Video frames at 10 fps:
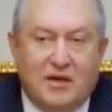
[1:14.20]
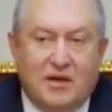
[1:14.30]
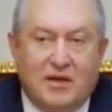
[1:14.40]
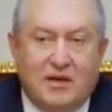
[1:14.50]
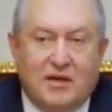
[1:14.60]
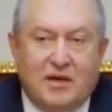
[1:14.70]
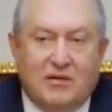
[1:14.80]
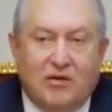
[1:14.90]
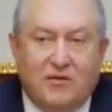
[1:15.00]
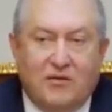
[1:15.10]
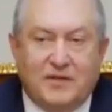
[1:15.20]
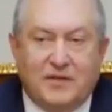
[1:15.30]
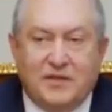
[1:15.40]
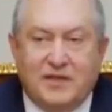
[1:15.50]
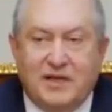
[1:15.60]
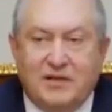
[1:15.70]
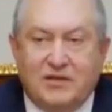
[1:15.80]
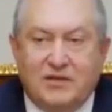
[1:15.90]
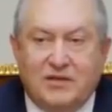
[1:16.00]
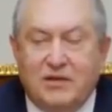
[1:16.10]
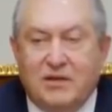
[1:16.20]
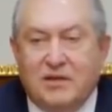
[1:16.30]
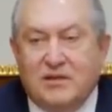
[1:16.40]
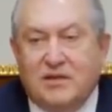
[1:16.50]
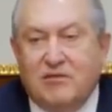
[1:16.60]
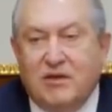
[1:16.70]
their officers, their generals,